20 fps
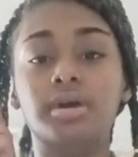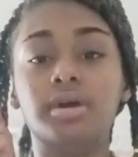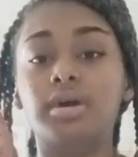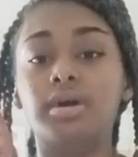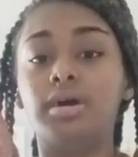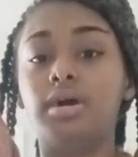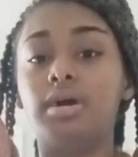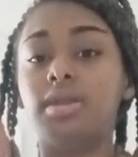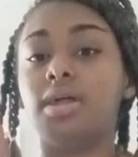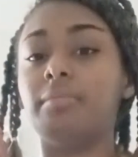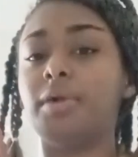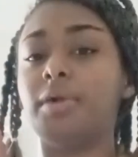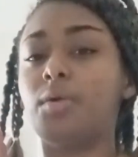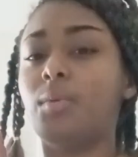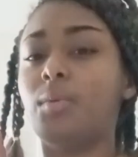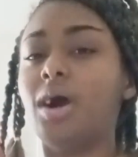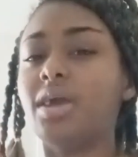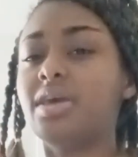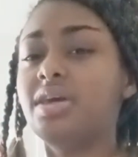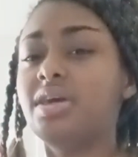And I'm like,
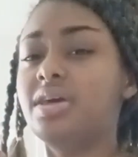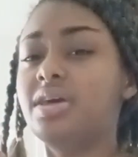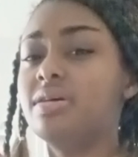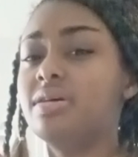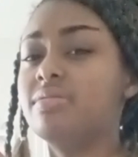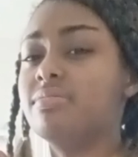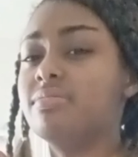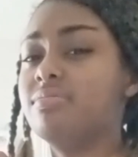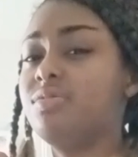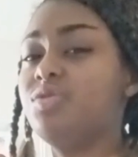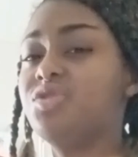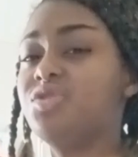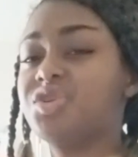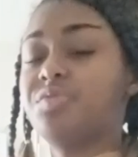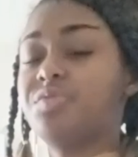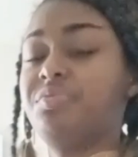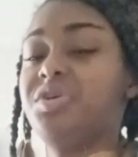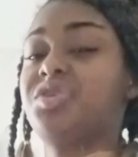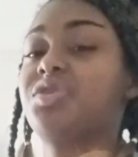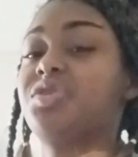why can't you just
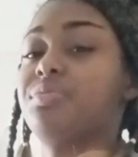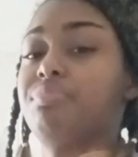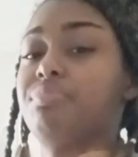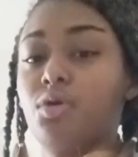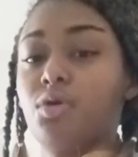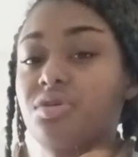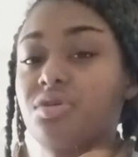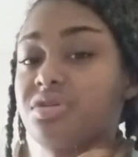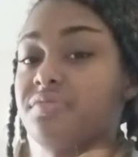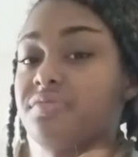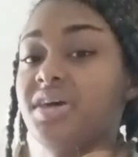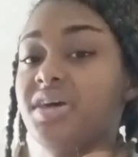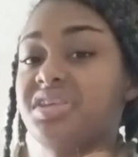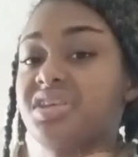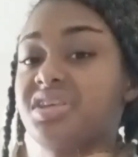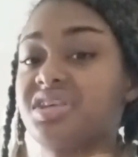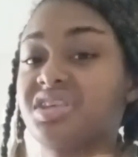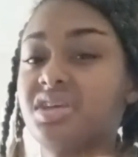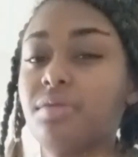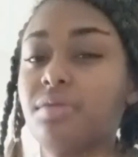be supportive? I
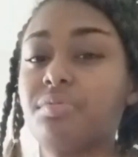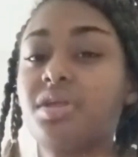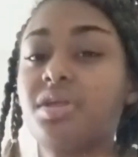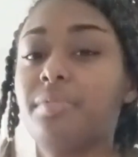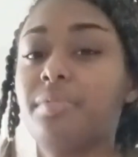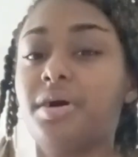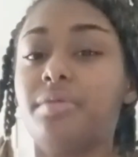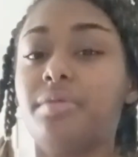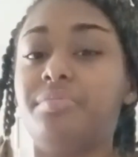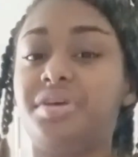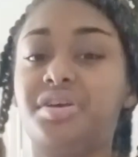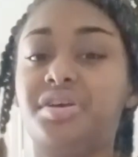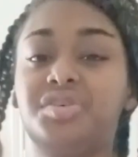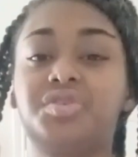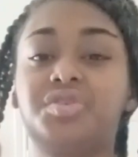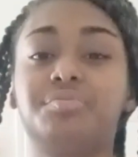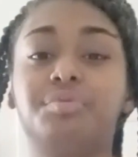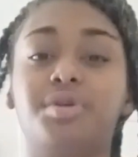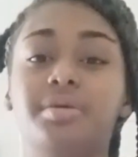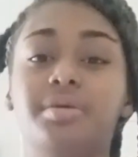said something about being
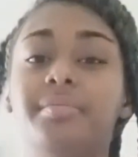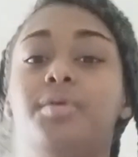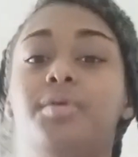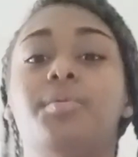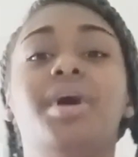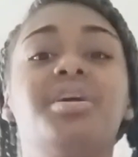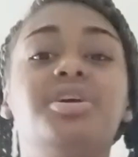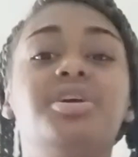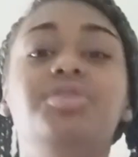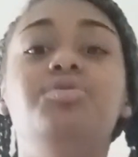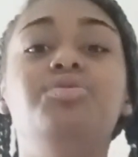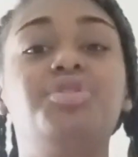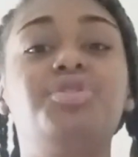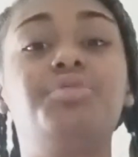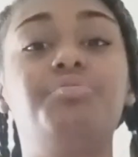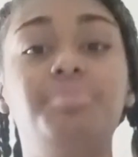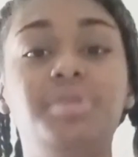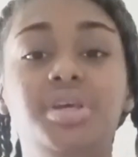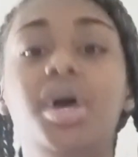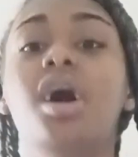supportive. I'm like, why can't you
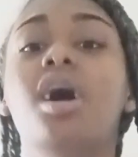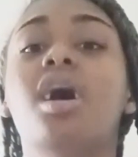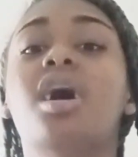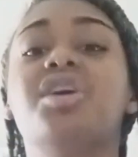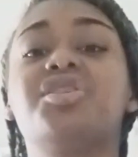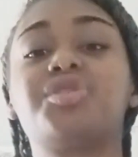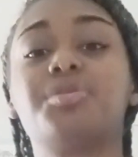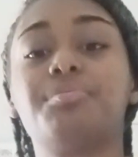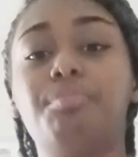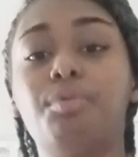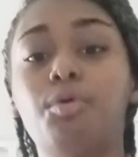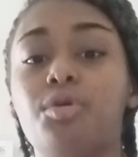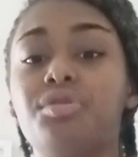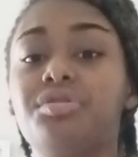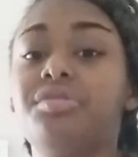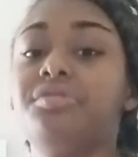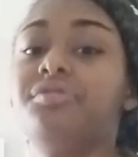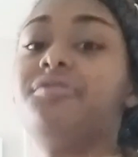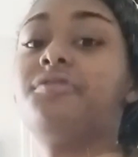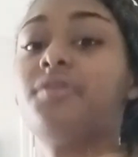just be a
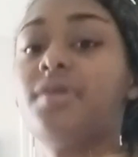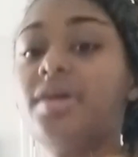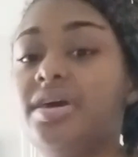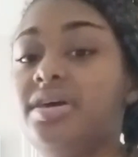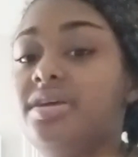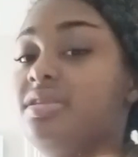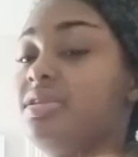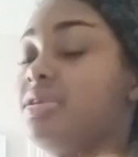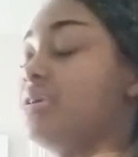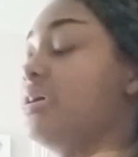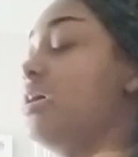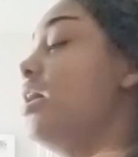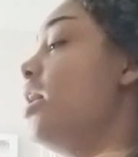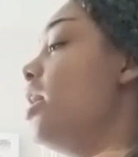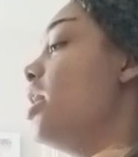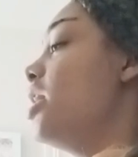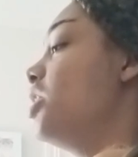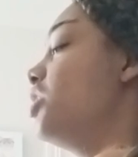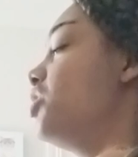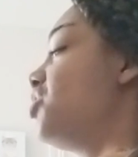supportive friend?
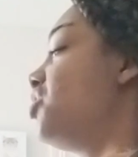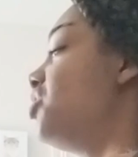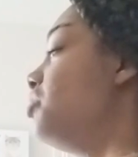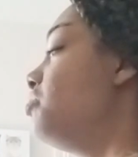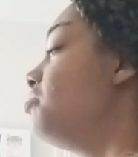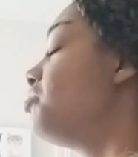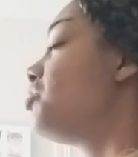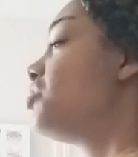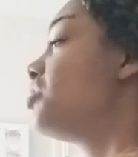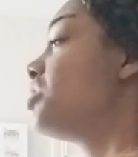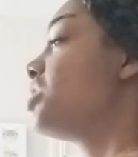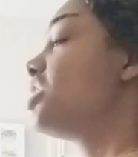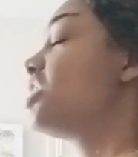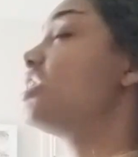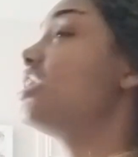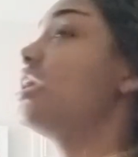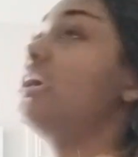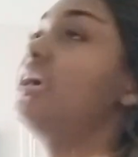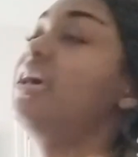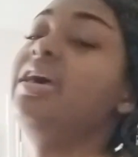And she was just
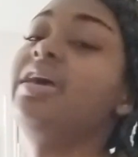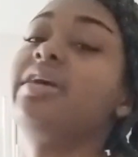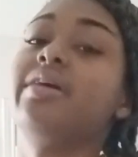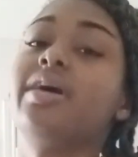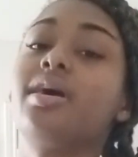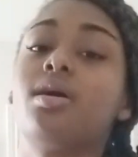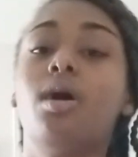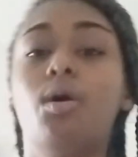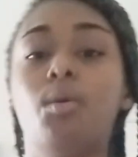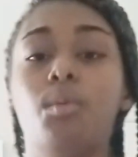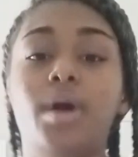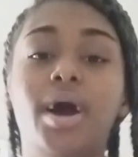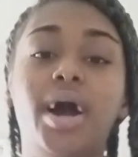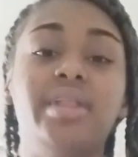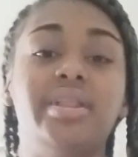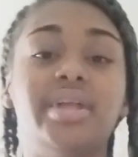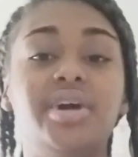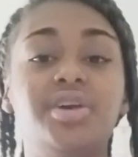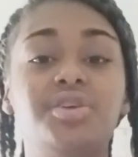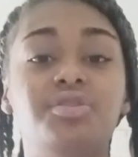saying, like, oh, well, I
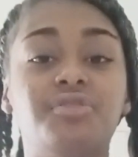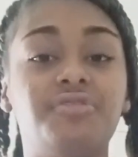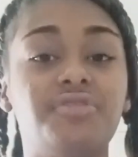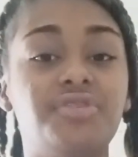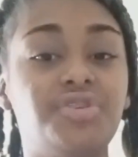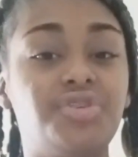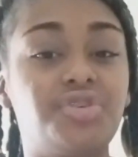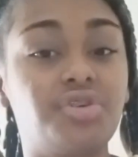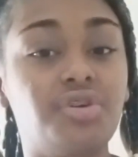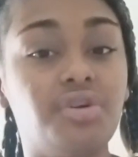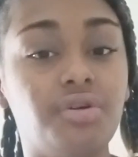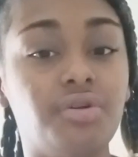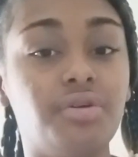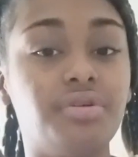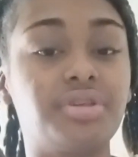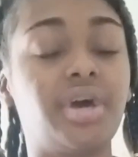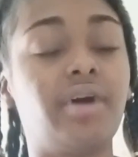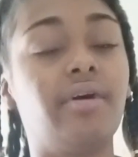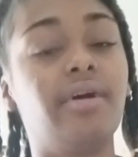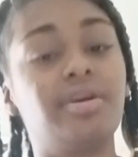like your French
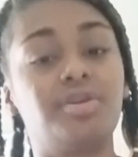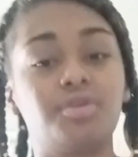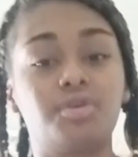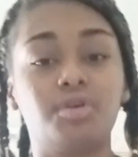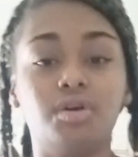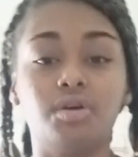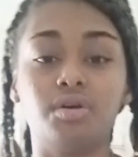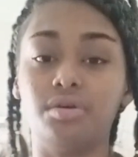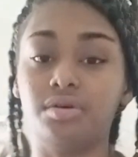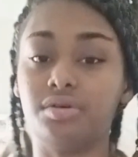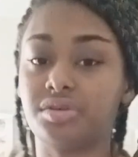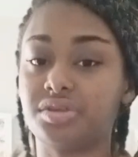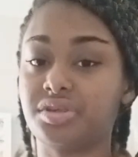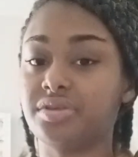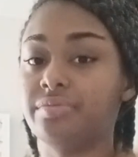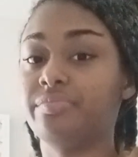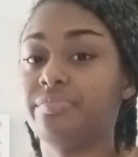curls. I like your curls.